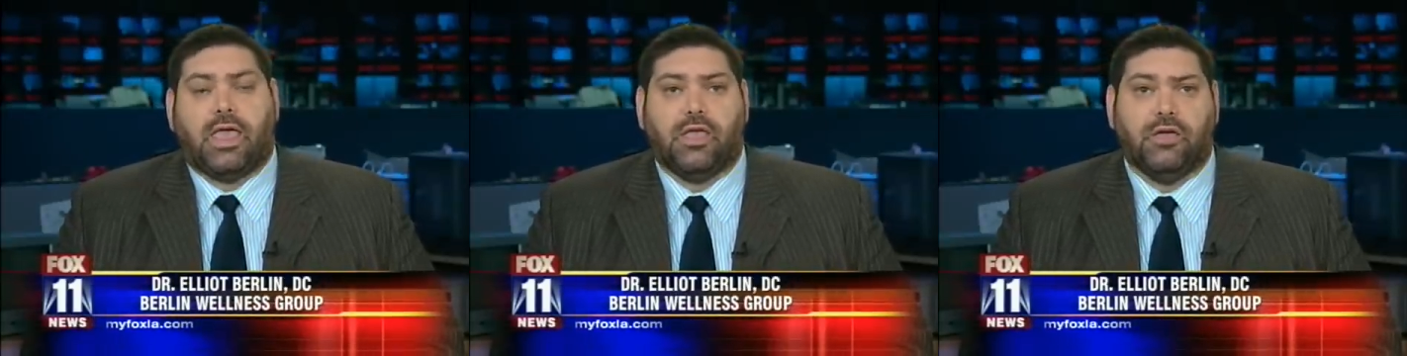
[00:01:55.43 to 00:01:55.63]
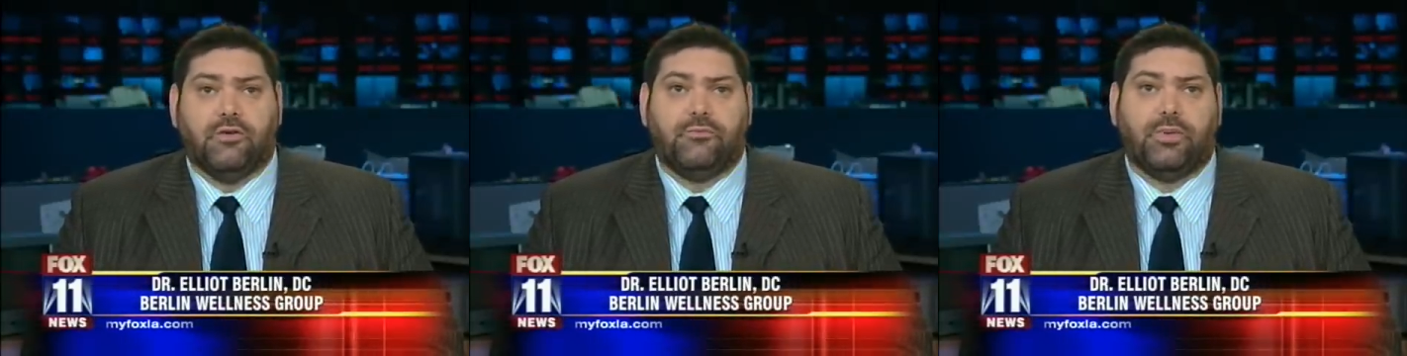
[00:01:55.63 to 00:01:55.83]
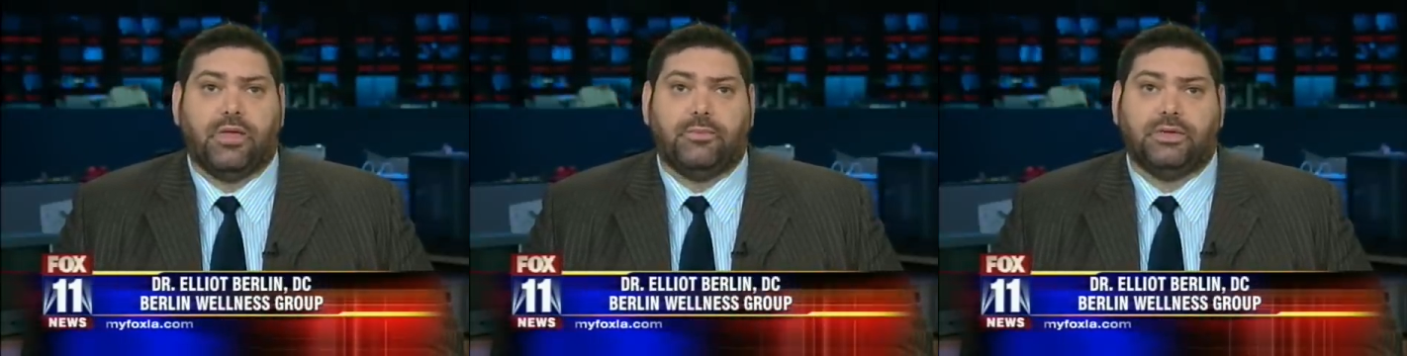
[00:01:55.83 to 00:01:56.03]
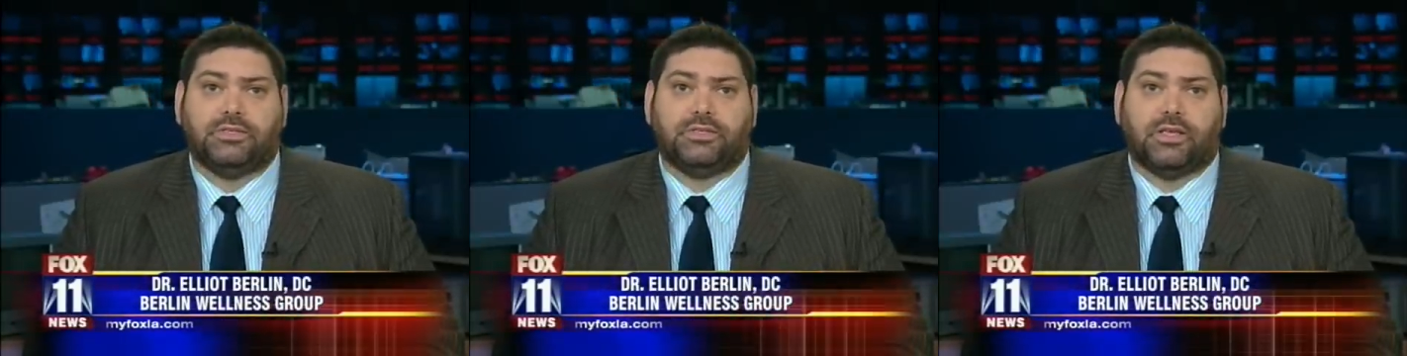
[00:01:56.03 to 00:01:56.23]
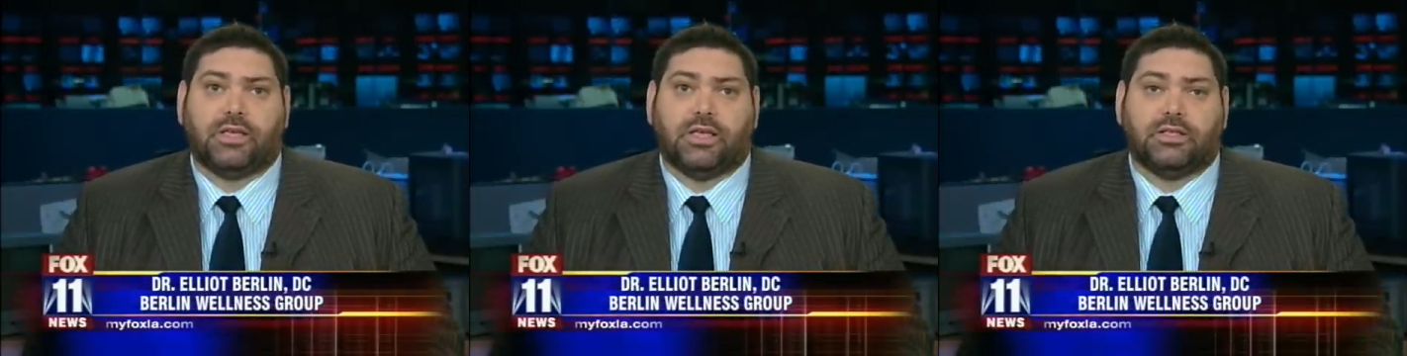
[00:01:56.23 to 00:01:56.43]
You have
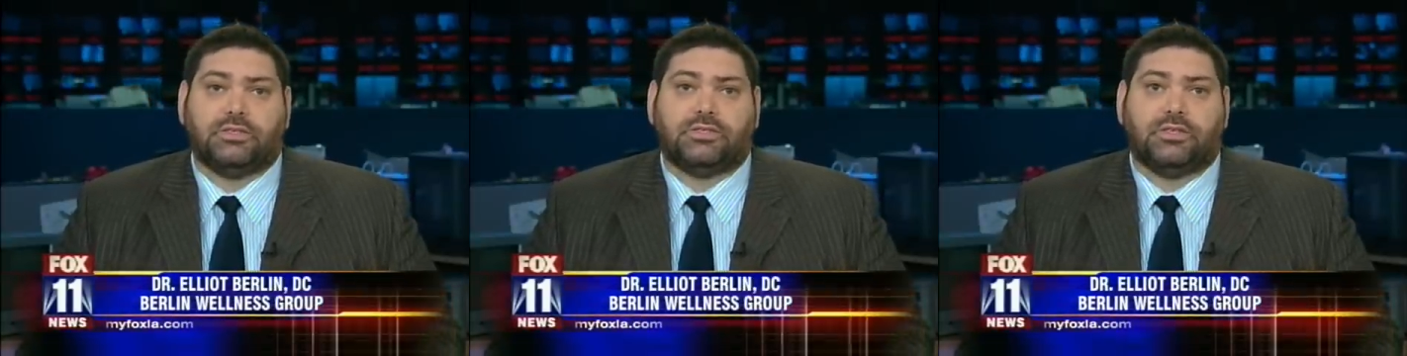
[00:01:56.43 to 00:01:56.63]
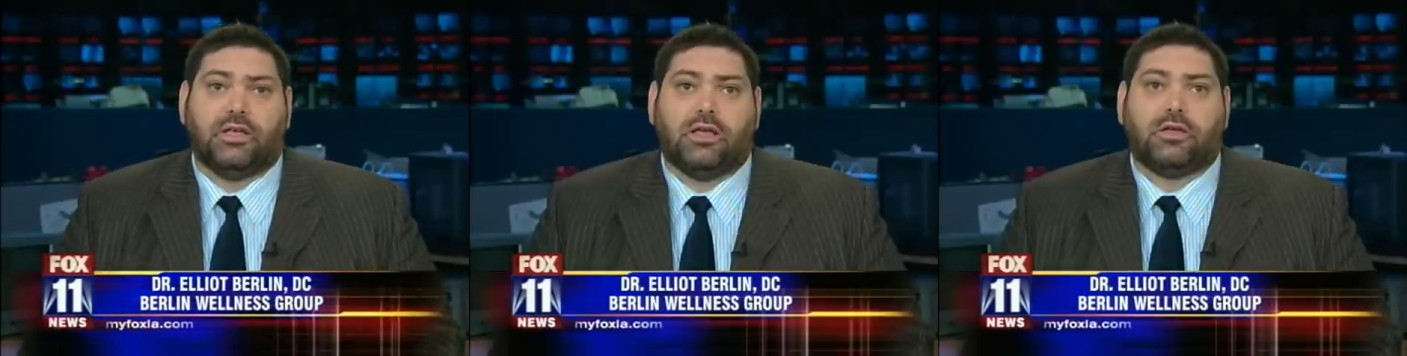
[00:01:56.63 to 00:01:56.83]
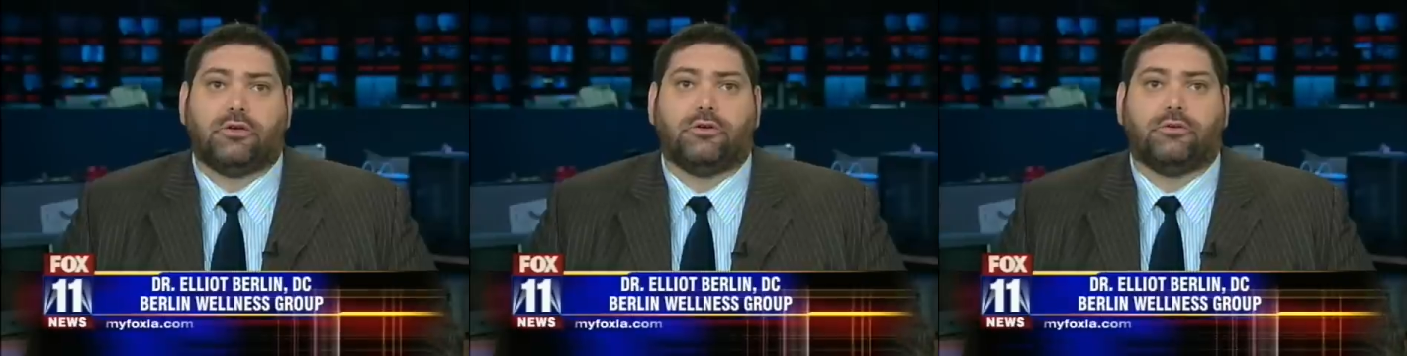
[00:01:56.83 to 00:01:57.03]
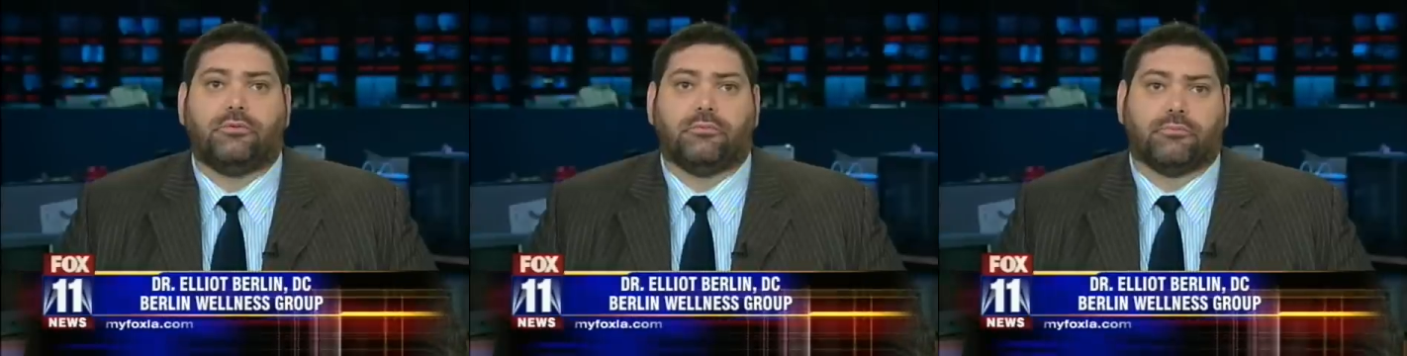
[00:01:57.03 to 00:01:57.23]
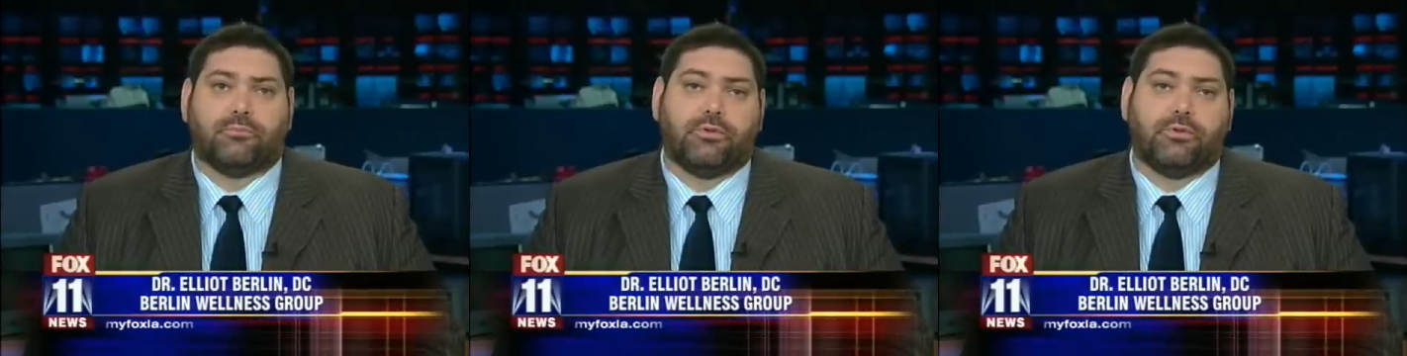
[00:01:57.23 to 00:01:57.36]
babies that get stuck or